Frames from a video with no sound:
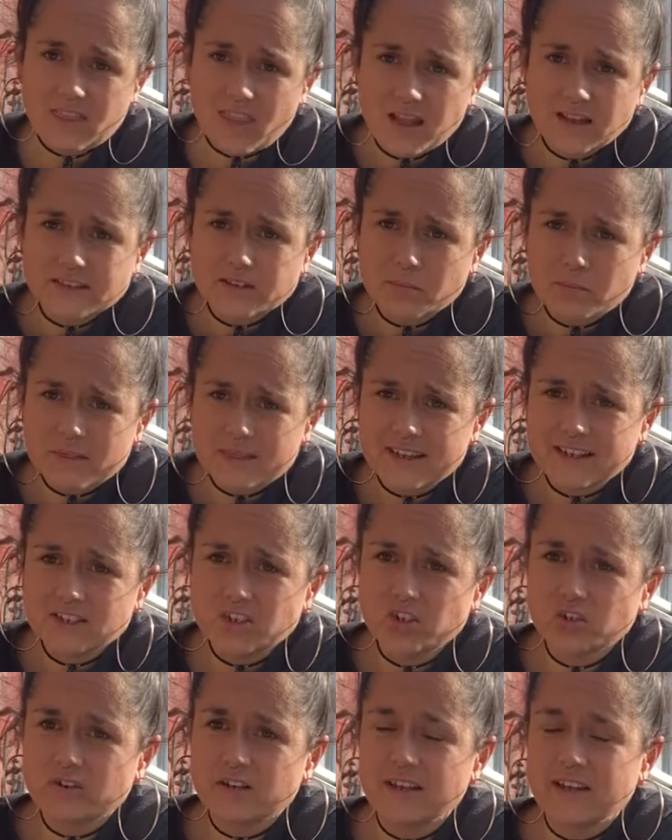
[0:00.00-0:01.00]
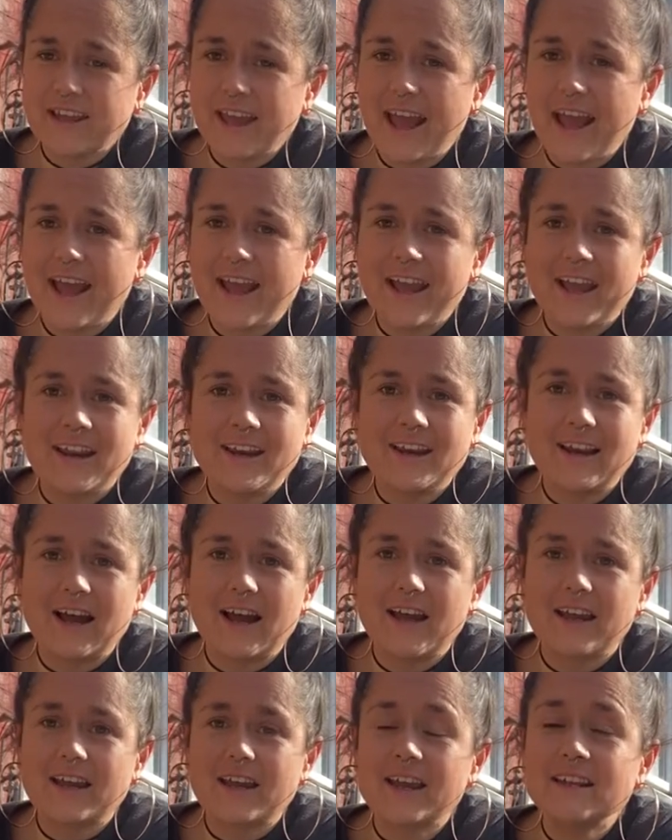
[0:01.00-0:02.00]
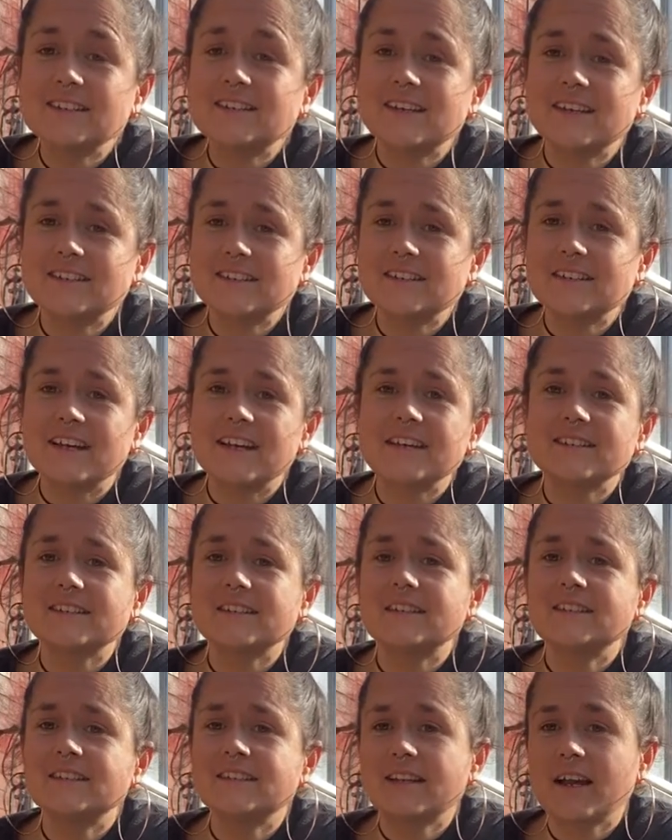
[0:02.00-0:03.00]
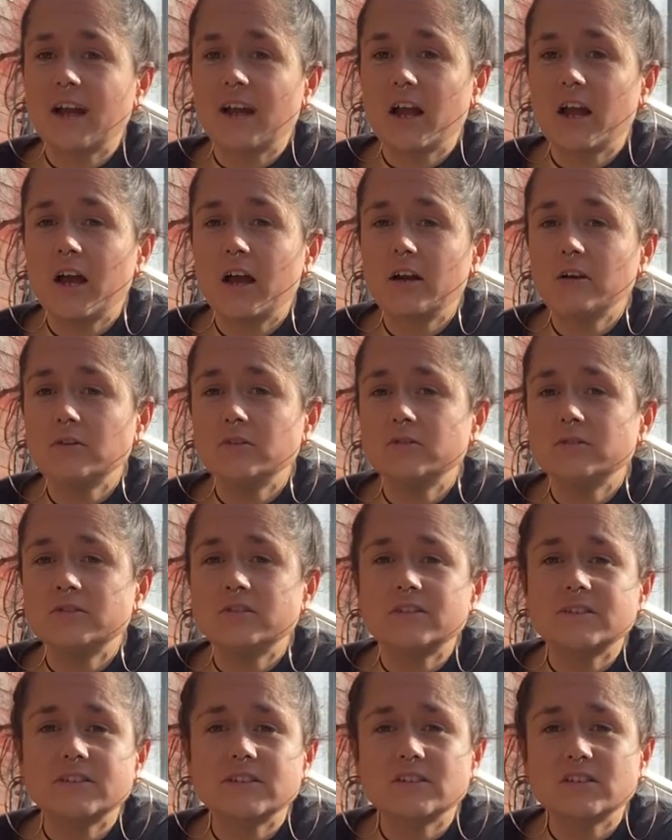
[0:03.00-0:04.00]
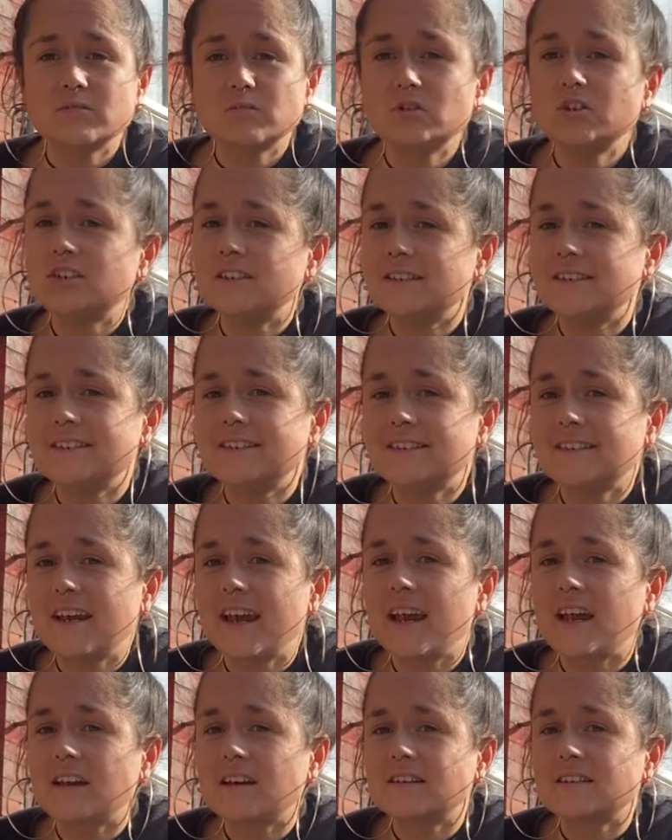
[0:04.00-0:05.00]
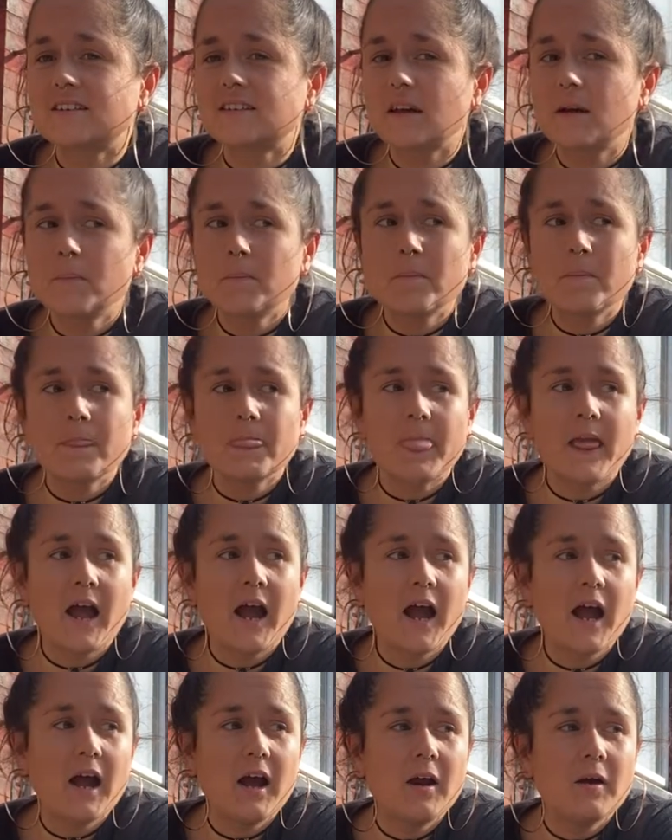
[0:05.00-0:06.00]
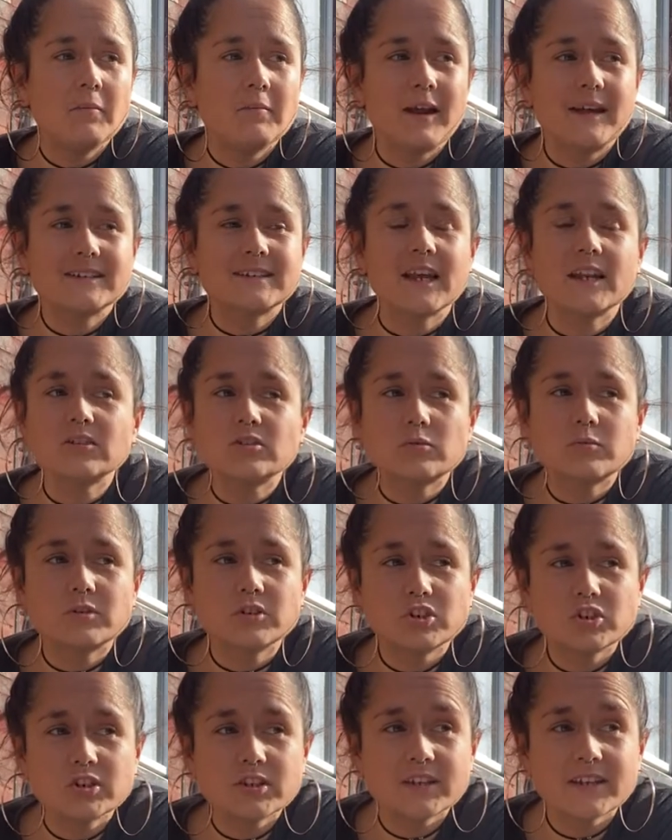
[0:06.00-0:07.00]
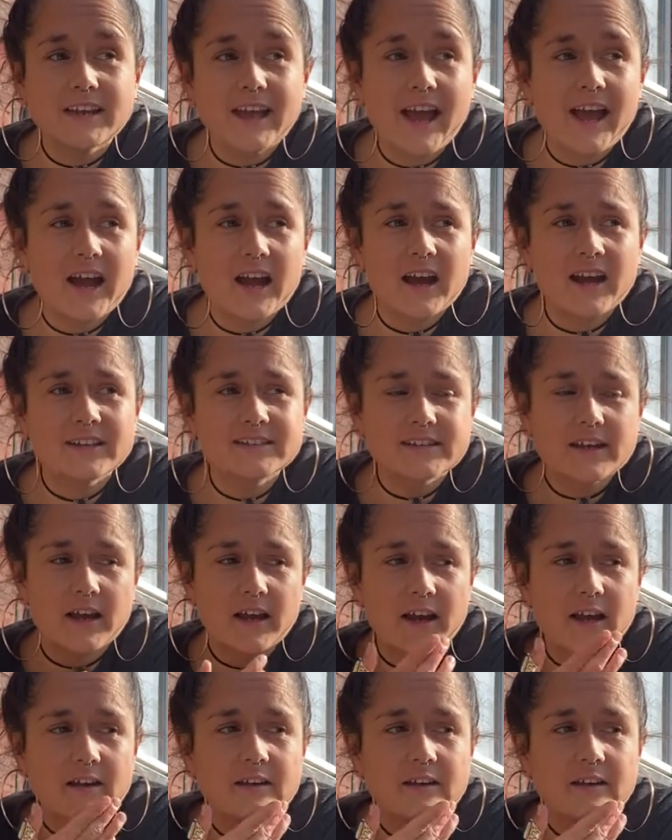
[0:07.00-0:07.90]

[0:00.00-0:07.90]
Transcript: Some of these you can get in like incense sticks, incense cones, smudging sticks. Like sandalwood you can get as an